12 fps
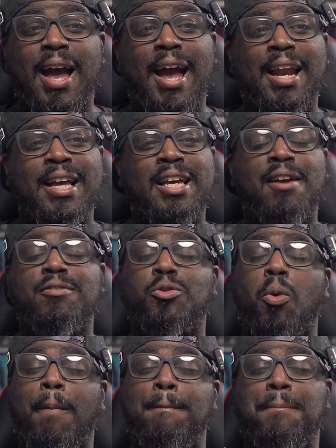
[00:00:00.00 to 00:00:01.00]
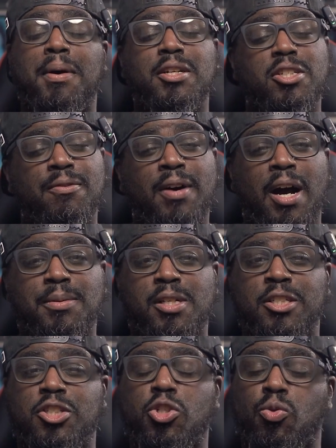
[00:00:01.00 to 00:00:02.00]
And it gives you a bunch of
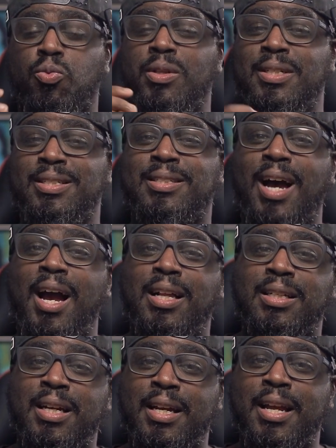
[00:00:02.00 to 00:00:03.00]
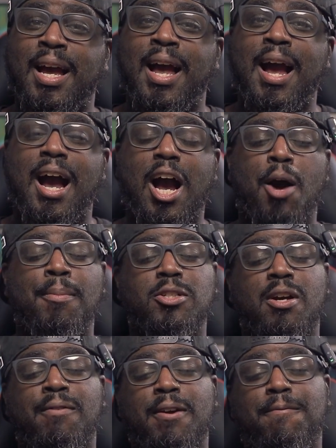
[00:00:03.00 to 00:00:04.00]
options to really dial in how
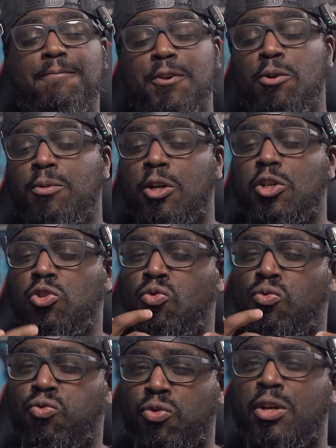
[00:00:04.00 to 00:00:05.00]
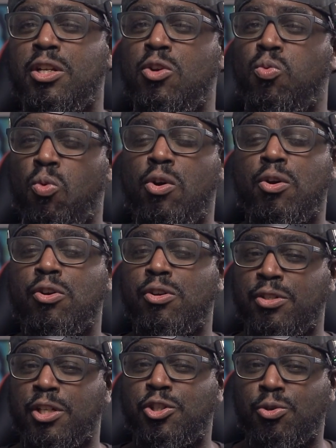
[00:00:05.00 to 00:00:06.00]
much of a film look you really want on
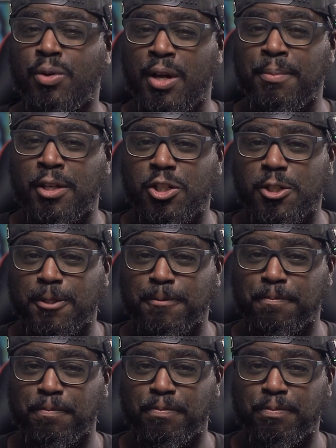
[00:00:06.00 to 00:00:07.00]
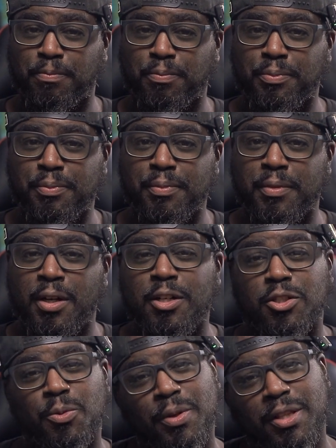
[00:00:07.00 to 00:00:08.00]
your digital image.
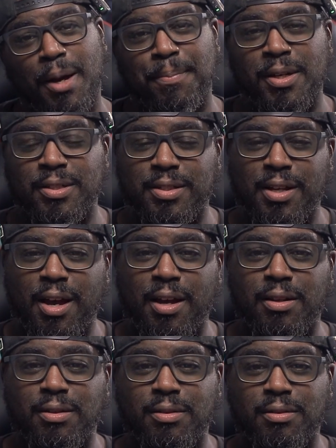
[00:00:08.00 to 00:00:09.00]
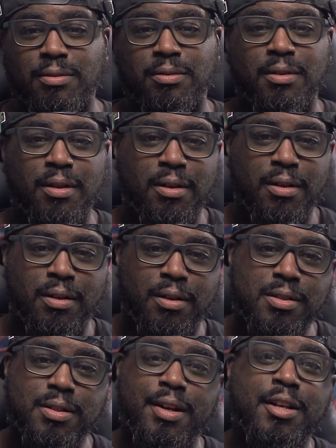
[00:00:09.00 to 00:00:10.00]
So with that being said,
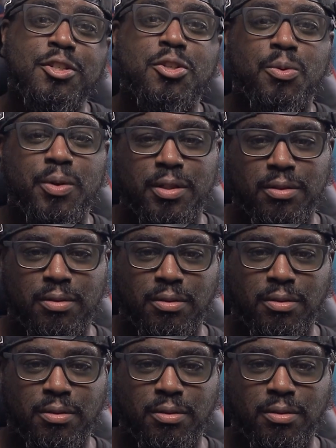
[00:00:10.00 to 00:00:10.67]
let's get into it.